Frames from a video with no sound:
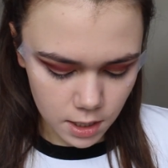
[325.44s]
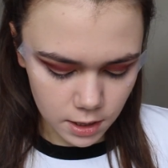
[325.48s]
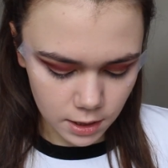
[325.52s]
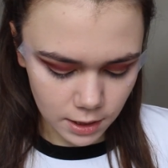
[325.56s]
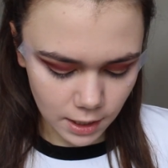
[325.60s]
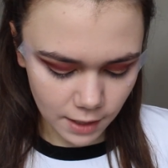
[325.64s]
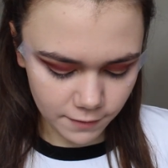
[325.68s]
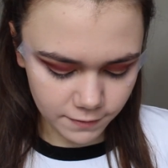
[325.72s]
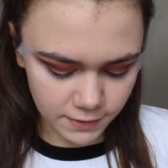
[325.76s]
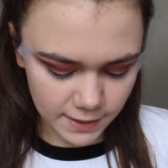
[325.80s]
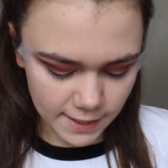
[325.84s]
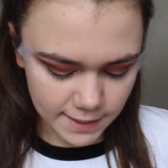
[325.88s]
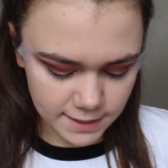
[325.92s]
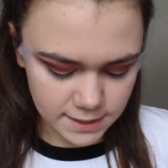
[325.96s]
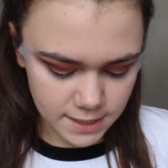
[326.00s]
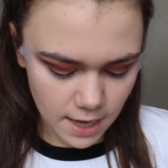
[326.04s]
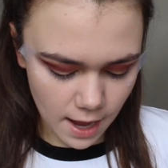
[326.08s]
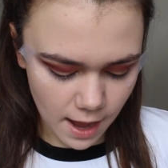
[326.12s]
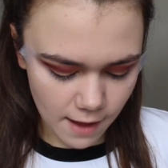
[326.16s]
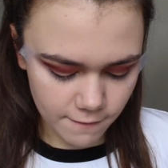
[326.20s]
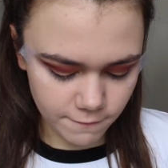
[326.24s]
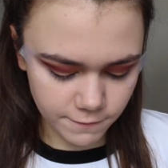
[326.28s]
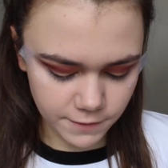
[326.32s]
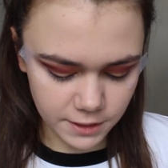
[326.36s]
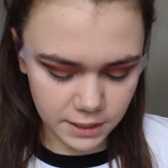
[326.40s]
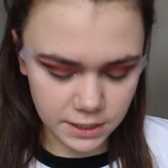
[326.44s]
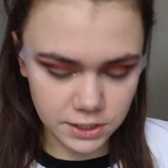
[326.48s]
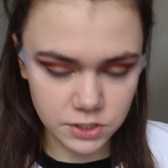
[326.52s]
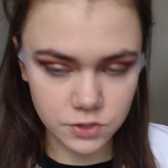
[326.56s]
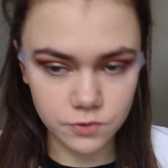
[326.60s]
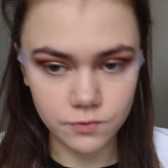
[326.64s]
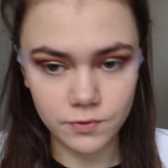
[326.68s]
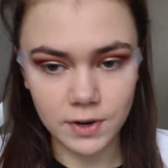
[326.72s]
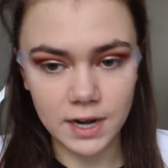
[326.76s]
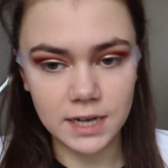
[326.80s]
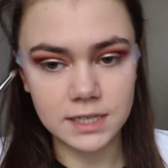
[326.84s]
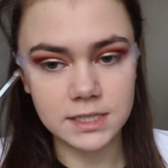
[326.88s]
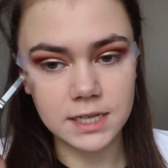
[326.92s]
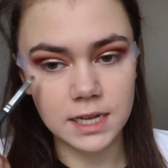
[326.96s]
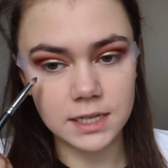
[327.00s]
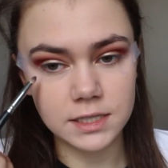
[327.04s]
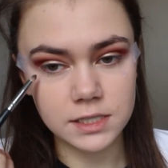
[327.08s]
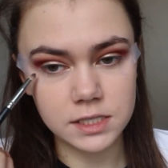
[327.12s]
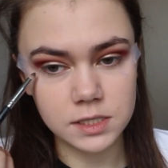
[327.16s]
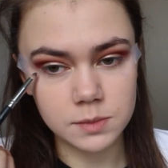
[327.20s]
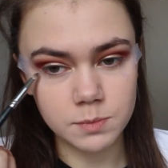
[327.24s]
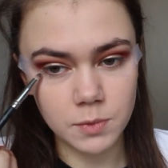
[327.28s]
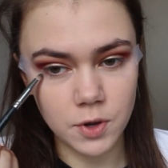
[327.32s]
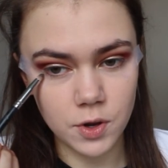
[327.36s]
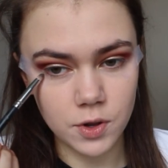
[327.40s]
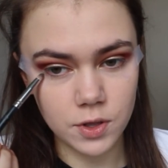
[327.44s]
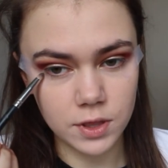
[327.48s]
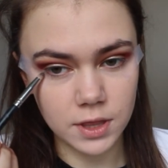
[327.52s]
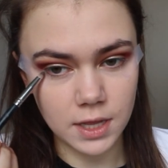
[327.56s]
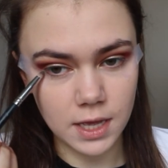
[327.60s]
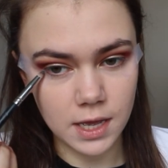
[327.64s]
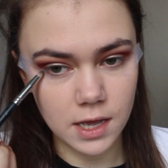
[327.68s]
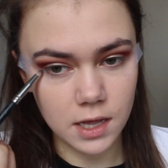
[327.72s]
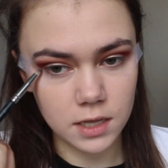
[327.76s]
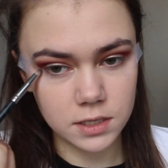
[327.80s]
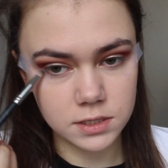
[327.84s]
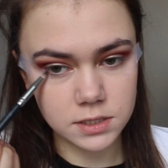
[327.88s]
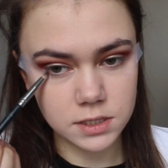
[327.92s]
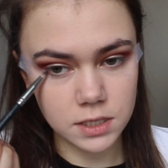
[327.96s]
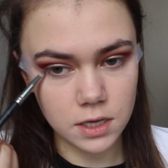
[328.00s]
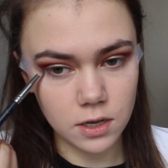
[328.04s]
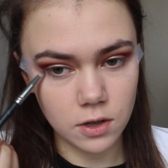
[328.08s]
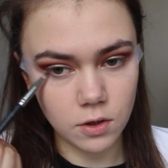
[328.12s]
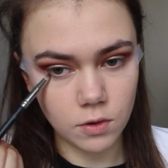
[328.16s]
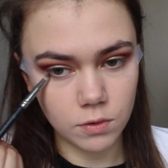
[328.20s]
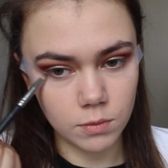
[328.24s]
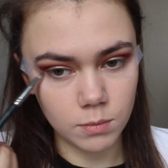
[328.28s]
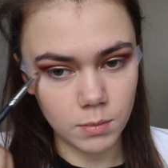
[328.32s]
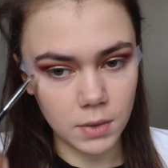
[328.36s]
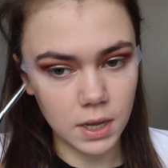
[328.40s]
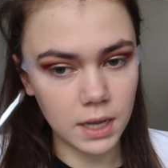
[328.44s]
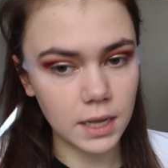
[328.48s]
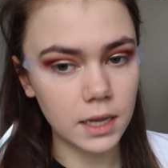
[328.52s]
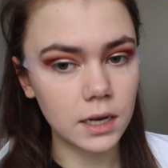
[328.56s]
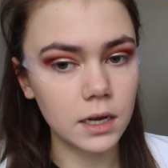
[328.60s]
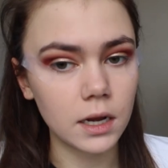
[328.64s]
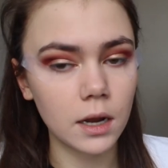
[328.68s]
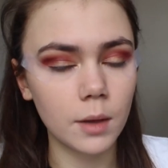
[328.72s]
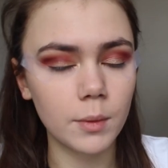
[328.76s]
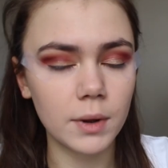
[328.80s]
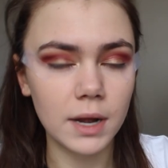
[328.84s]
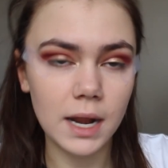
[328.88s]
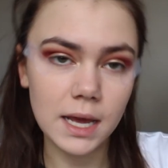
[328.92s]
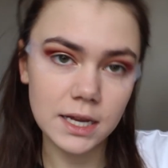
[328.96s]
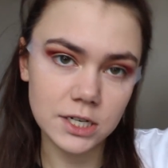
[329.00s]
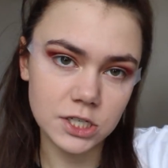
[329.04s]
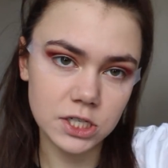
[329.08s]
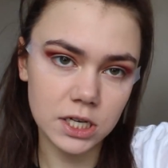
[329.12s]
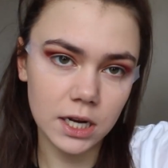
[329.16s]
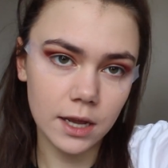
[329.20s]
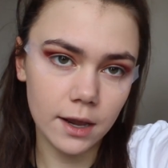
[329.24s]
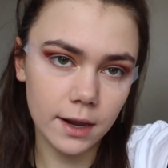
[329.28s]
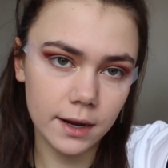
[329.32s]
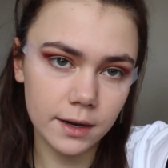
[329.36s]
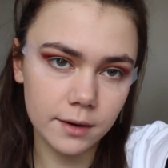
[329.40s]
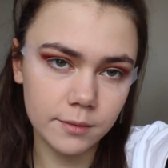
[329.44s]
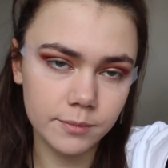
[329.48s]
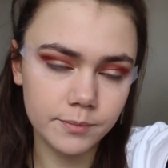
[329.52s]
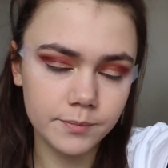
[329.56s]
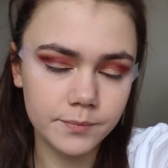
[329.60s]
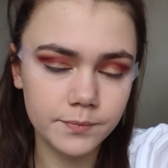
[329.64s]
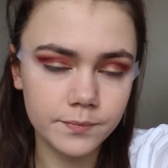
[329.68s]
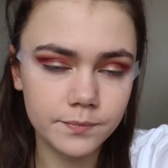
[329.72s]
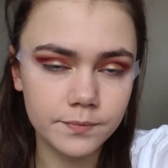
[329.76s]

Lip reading: Love Letter and Venetian Red and smoke that on my lower lash line.